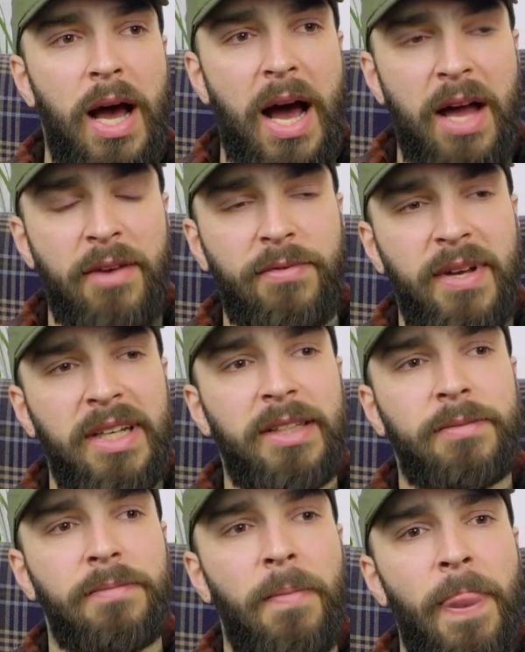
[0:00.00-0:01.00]
I think
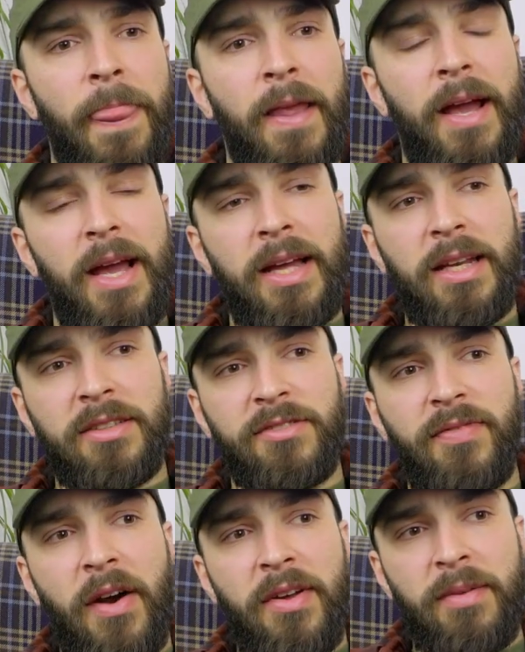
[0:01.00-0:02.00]
it is
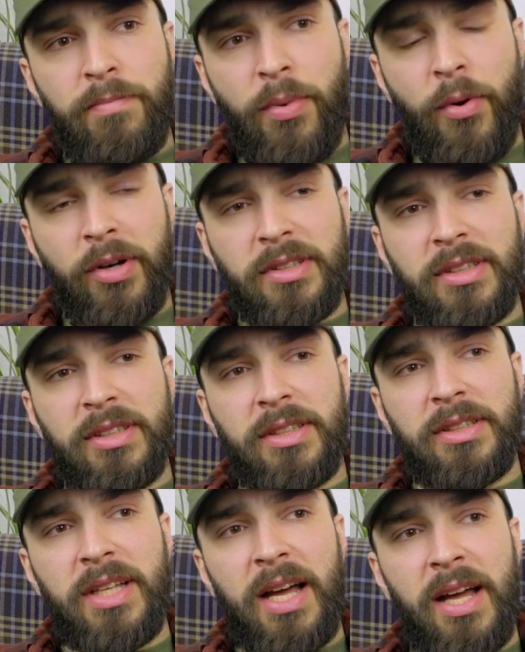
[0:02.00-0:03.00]
very important
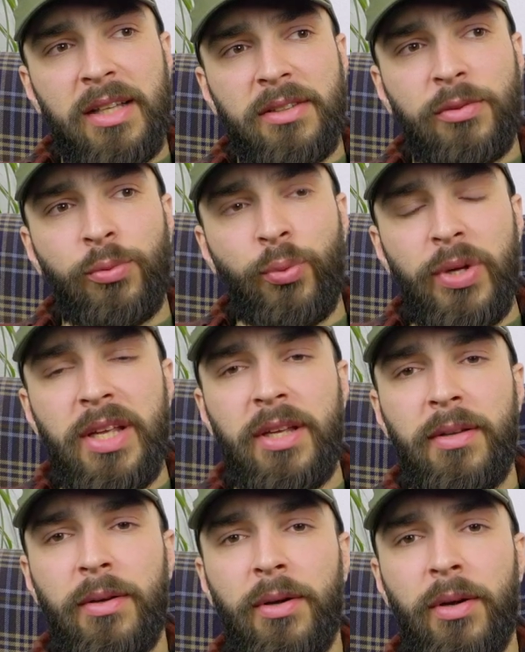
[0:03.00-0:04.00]
that
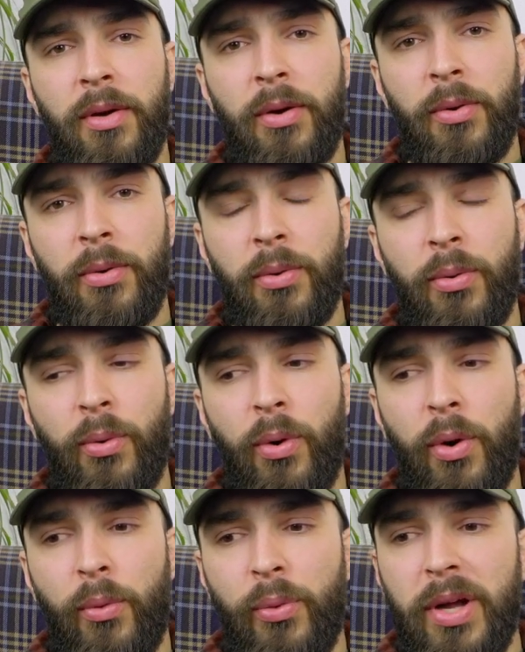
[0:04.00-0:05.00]
we
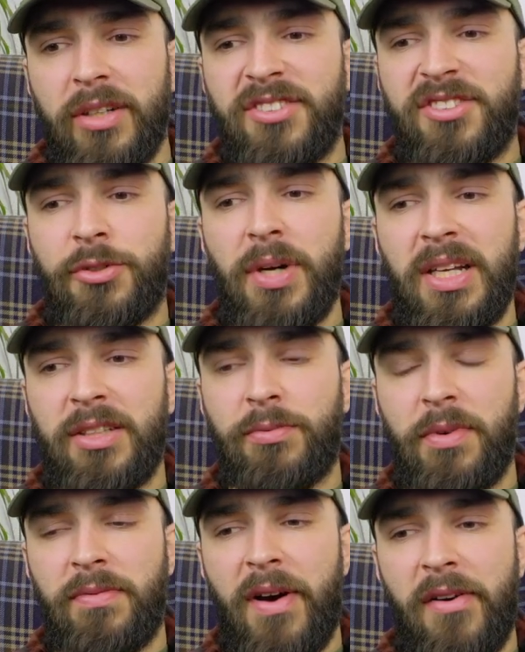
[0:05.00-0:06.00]
are strict
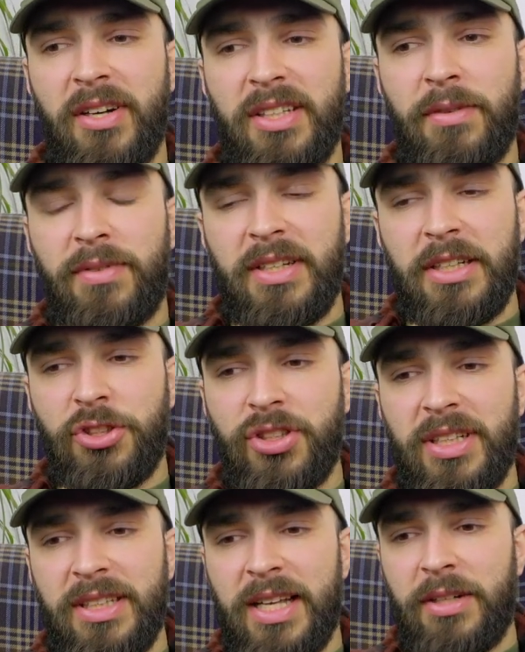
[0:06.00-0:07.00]
with our definition
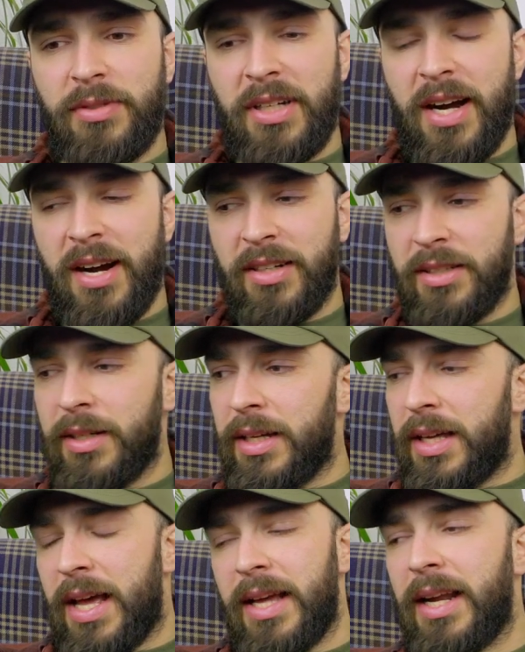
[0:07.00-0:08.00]
in that regard.
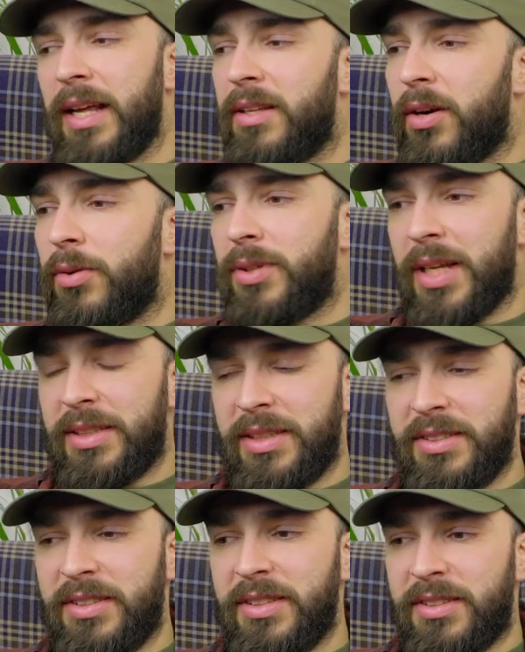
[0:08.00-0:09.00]
And I know that
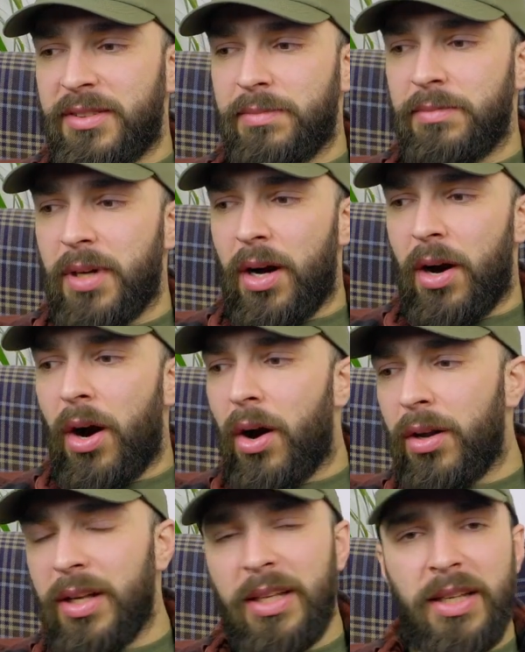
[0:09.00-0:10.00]
this is
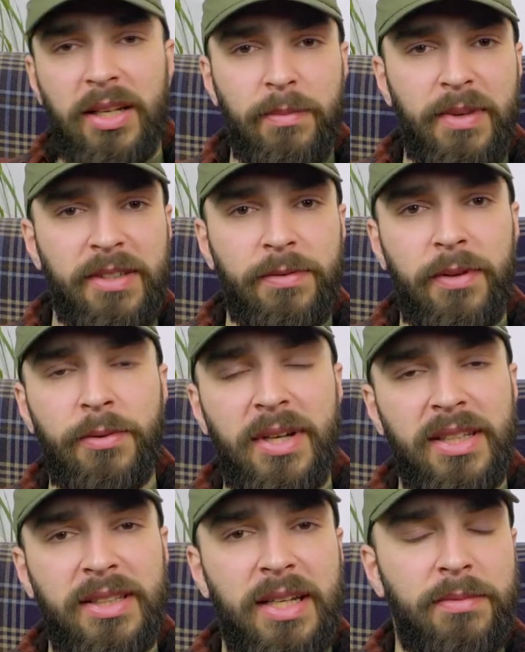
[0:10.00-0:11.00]
all a little bit
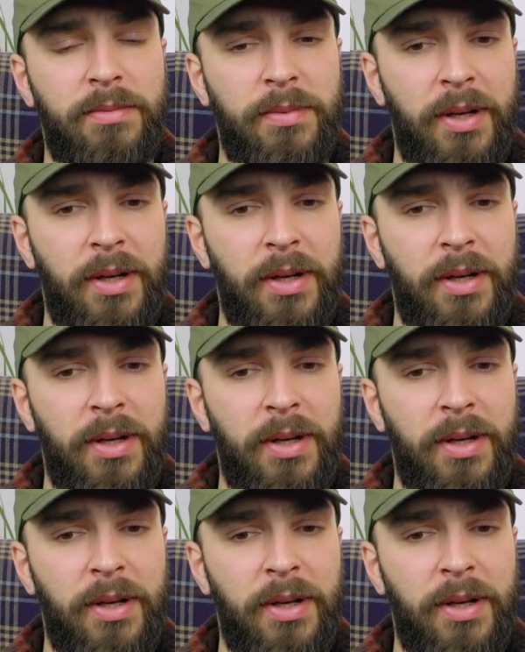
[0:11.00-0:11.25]
fluent, and